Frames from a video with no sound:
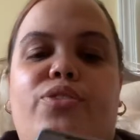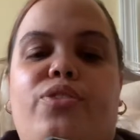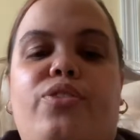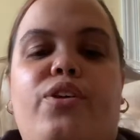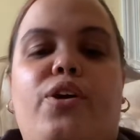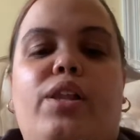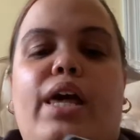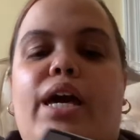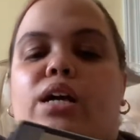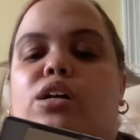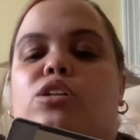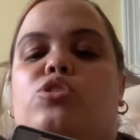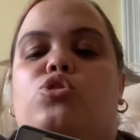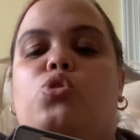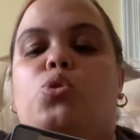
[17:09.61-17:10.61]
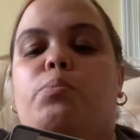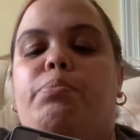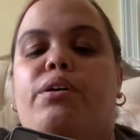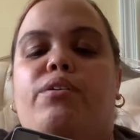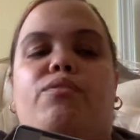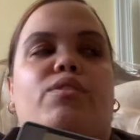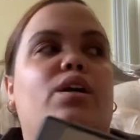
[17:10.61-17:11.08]
they're like a dupe
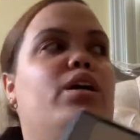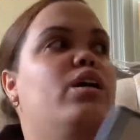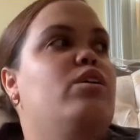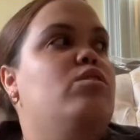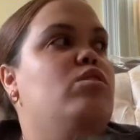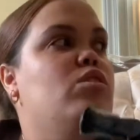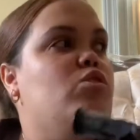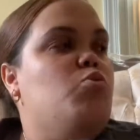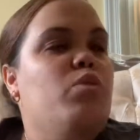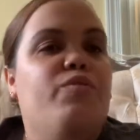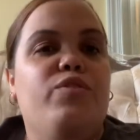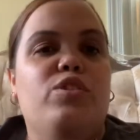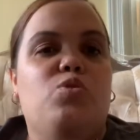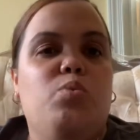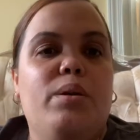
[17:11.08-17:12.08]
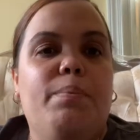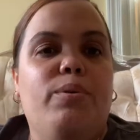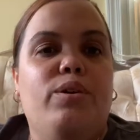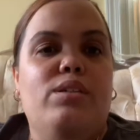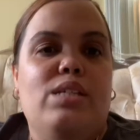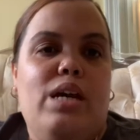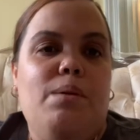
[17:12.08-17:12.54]
of the, the Swiffer Sweeper
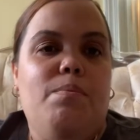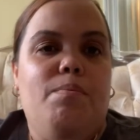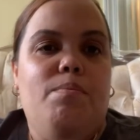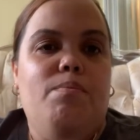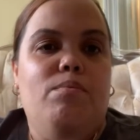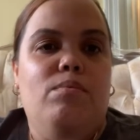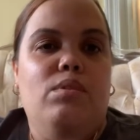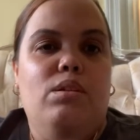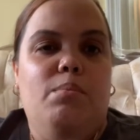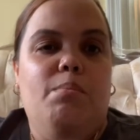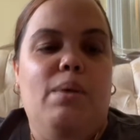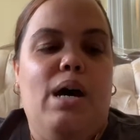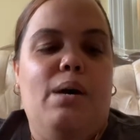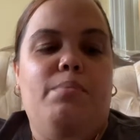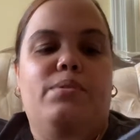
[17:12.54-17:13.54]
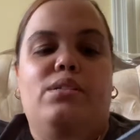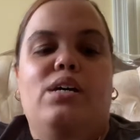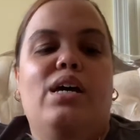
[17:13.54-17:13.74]
type mops.